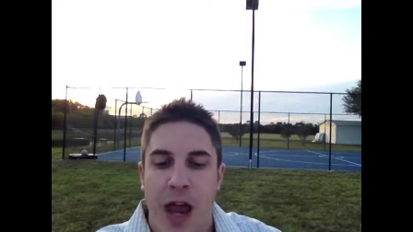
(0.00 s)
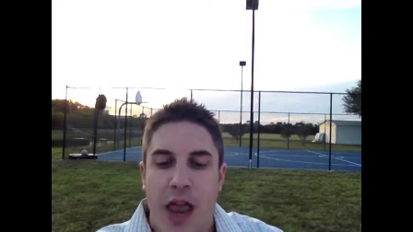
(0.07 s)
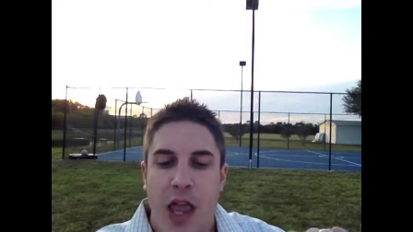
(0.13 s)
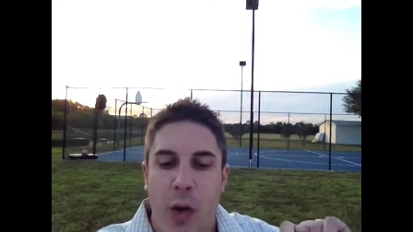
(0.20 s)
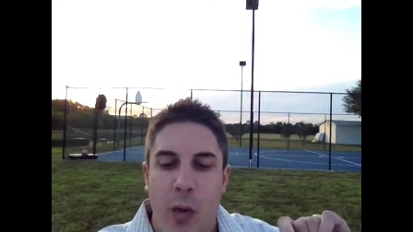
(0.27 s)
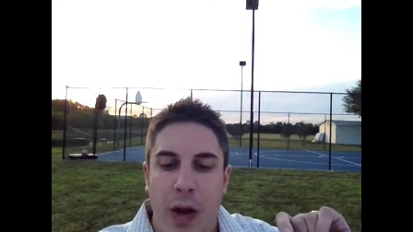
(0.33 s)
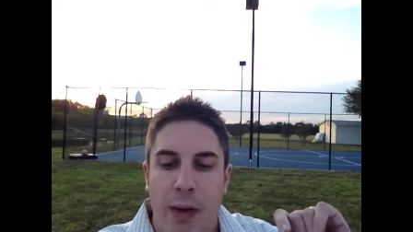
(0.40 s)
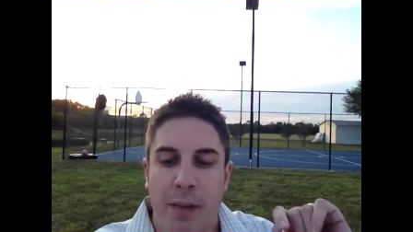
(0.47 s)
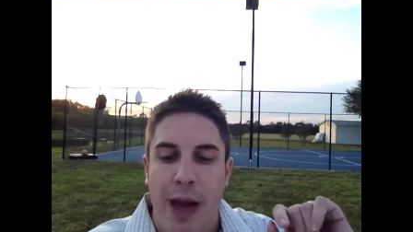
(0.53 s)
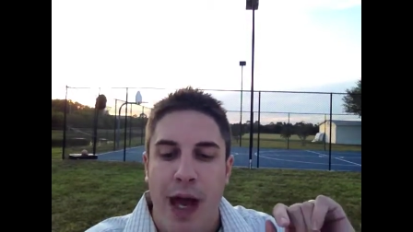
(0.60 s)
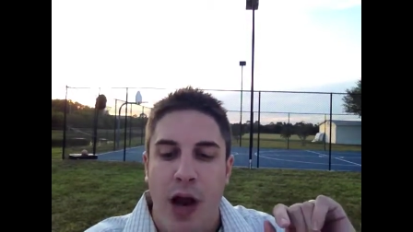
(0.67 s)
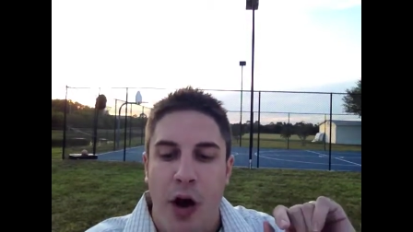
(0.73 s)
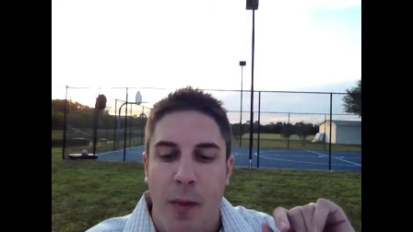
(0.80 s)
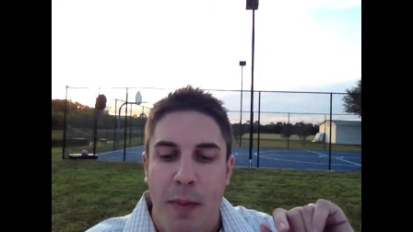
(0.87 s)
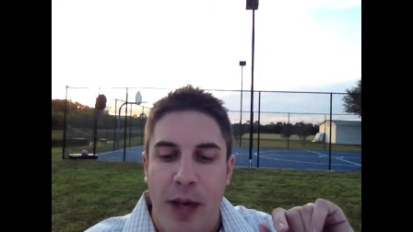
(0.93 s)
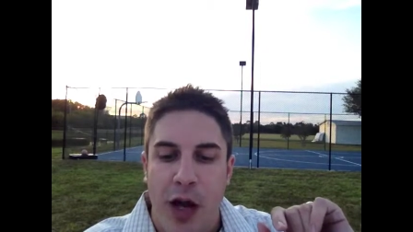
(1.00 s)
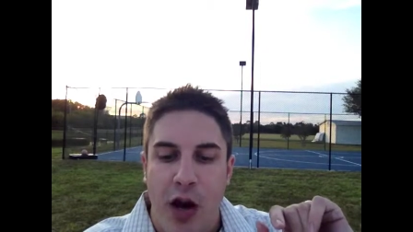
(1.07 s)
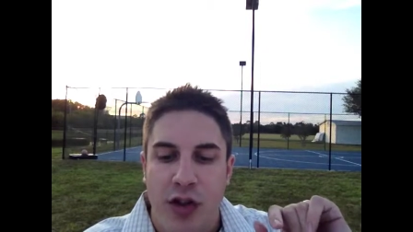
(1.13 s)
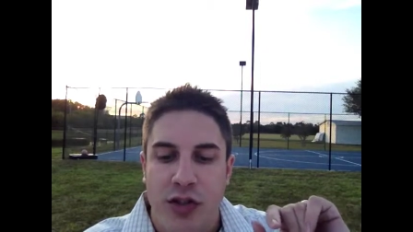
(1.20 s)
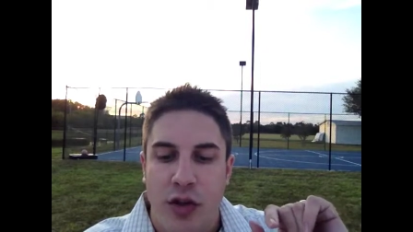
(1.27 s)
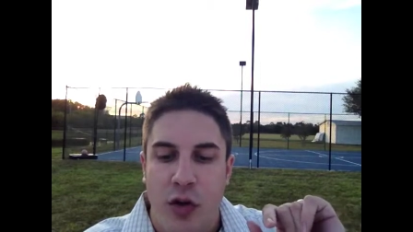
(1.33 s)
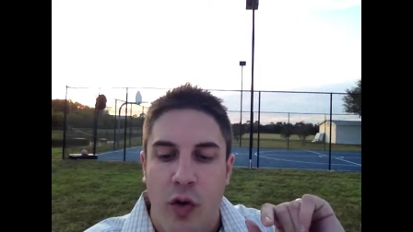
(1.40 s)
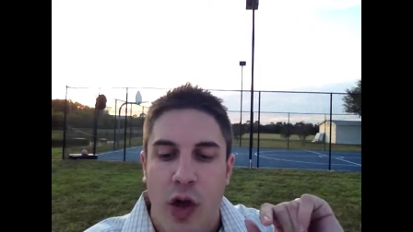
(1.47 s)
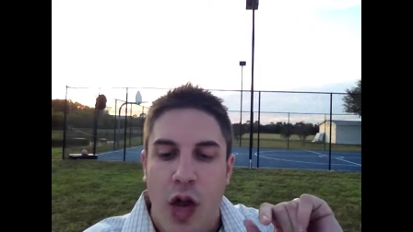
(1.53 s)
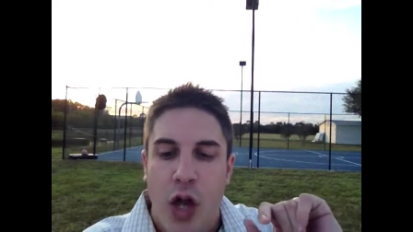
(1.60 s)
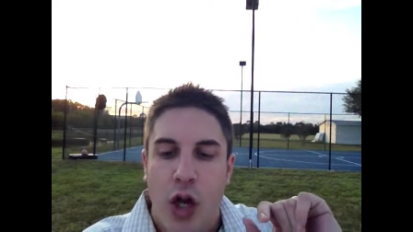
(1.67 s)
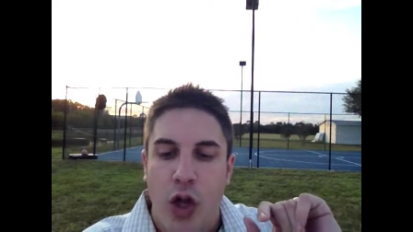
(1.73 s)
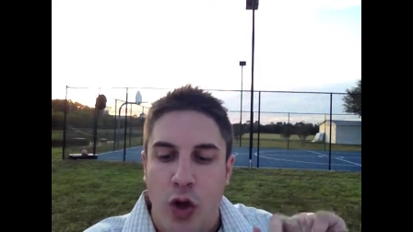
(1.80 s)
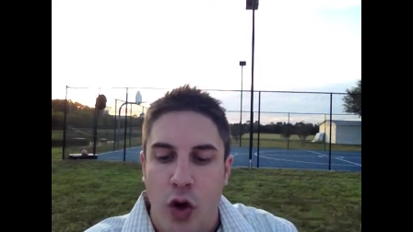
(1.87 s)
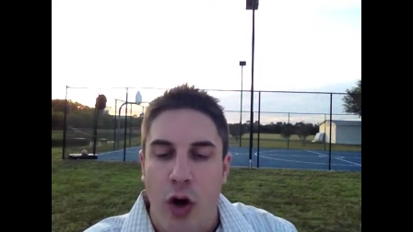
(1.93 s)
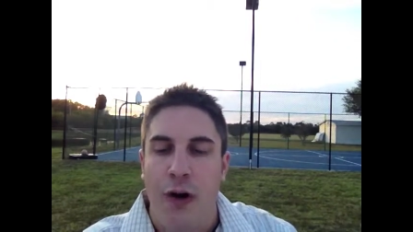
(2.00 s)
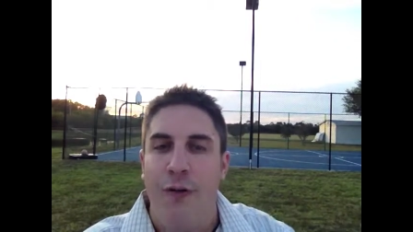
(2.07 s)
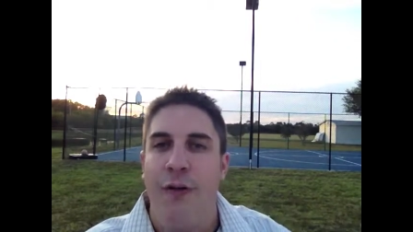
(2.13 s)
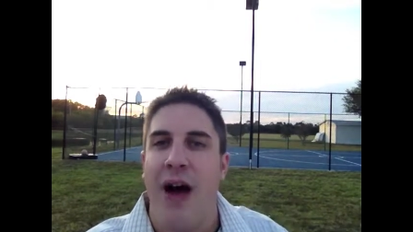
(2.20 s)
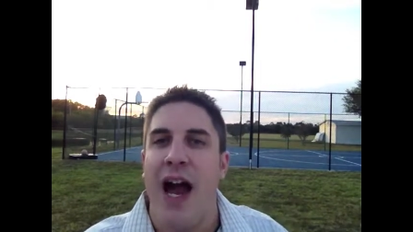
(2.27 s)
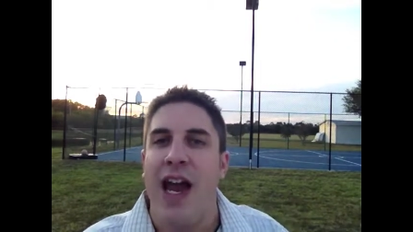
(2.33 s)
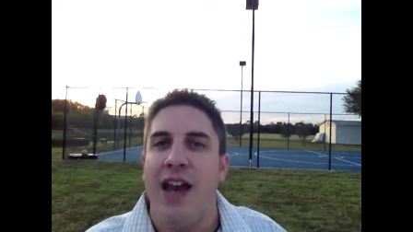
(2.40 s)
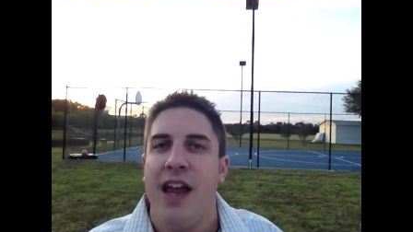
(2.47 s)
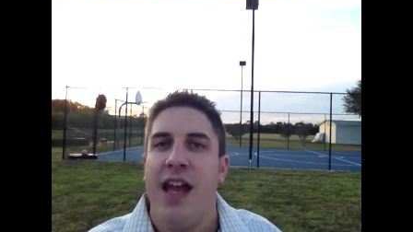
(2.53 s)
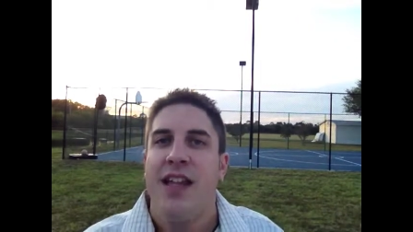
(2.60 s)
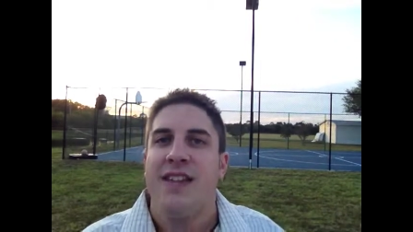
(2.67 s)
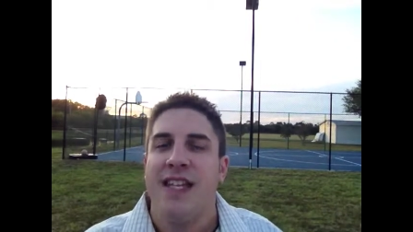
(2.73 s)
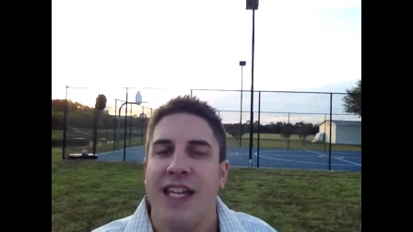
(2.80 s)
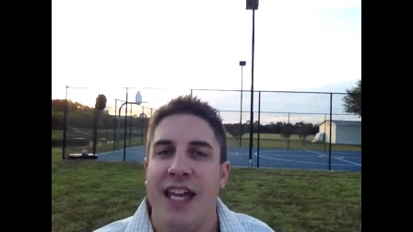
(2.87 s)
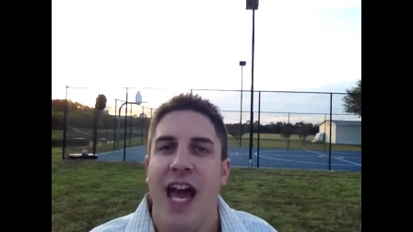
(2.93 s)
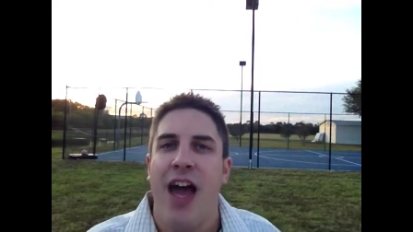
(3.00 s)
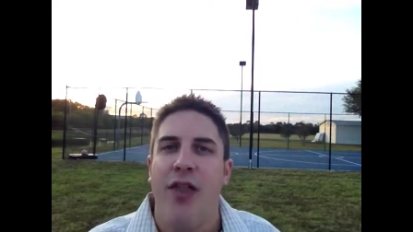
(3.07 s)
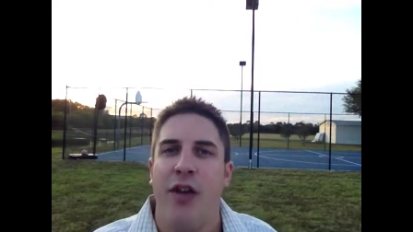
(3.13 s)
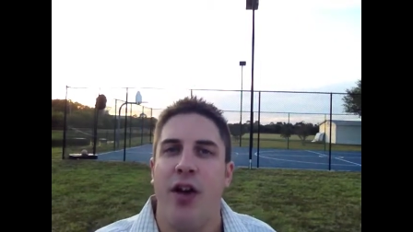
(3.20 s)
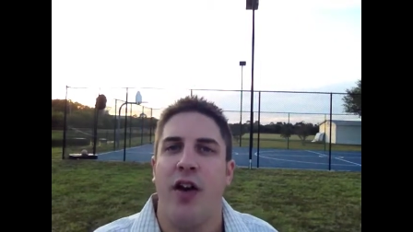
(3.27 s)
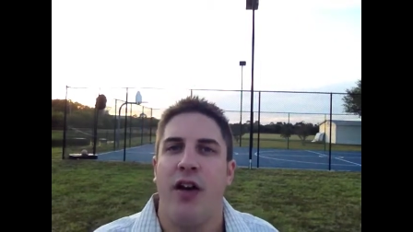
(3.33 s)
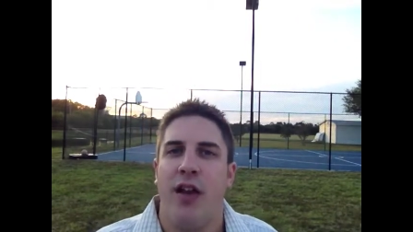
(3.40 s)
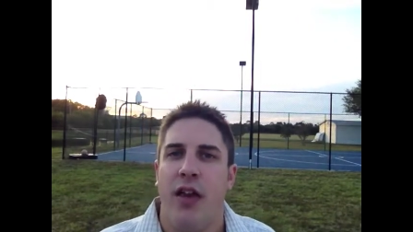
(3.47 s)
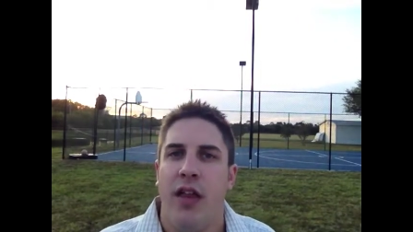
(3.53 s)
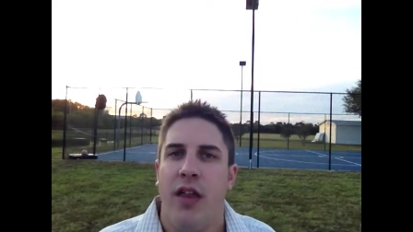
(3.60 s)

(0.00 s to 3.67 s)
that we may be also glorified together.